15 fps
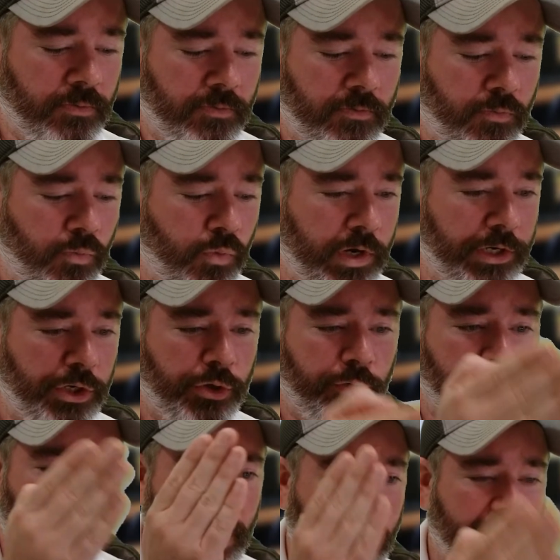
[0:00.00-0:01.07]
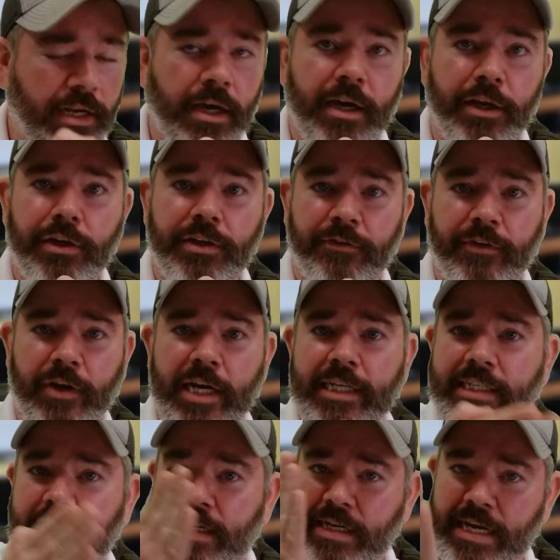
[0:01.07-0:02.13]
When you get a
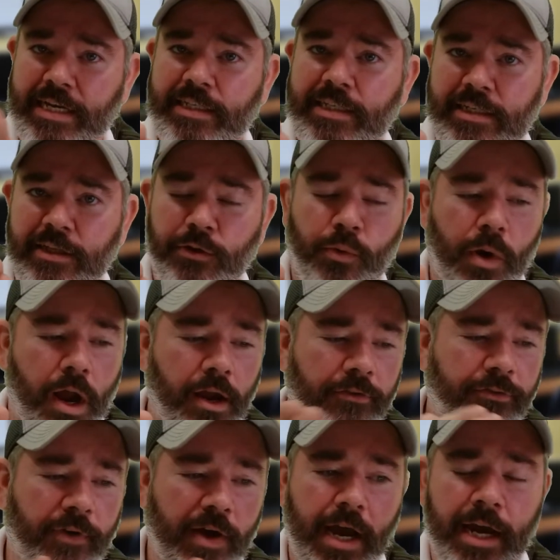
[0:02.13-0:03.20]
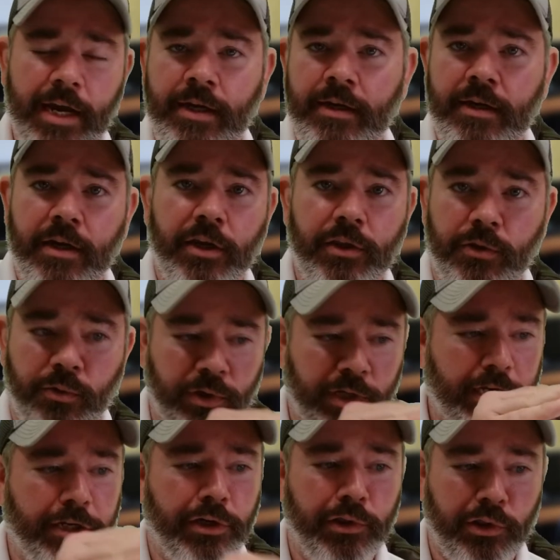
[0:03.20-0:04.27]
device connects to the Wi-Fi, you'll
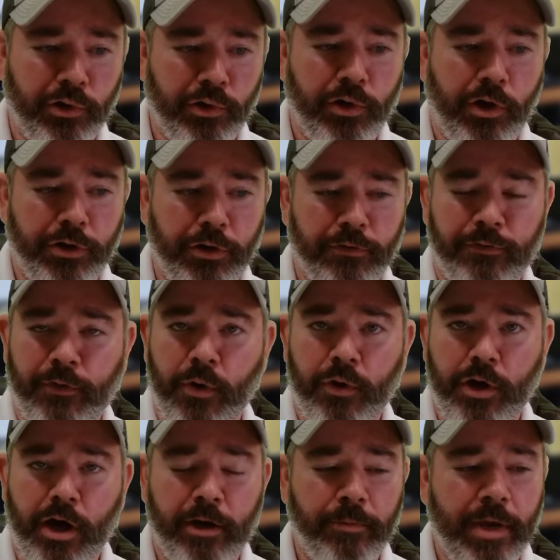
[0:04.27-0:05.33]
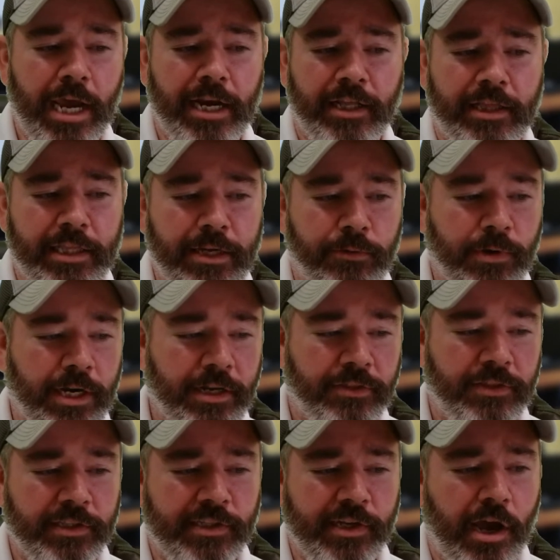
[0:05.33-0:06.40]
get an alert on your phone automatically right at
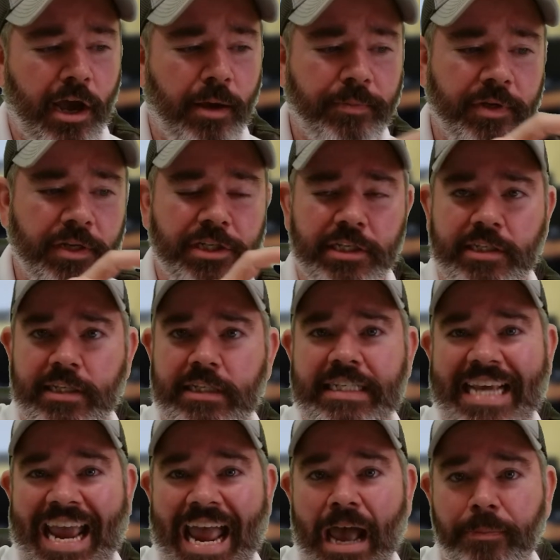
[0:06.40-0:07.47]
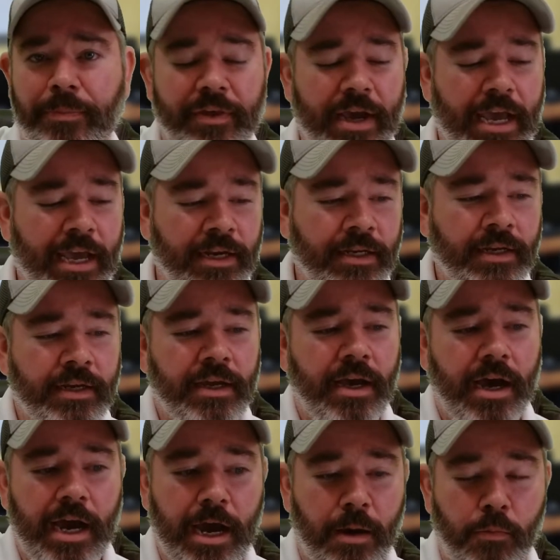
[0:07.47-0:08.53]
the top. You just tap that.
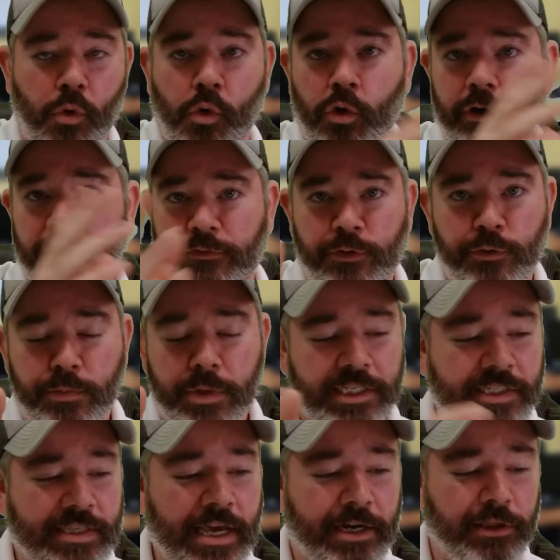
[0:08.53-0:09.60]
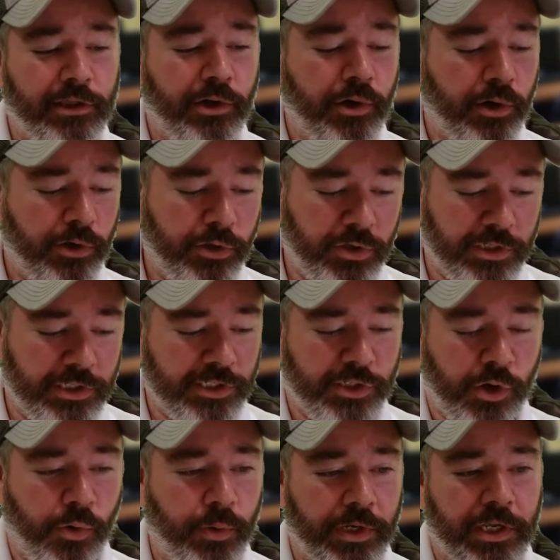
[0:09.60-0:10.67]
Or if you miss that alert, you just
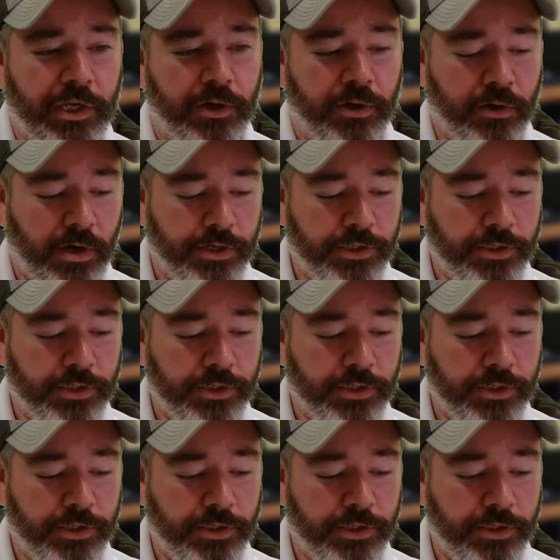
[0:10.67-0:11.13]
go in here,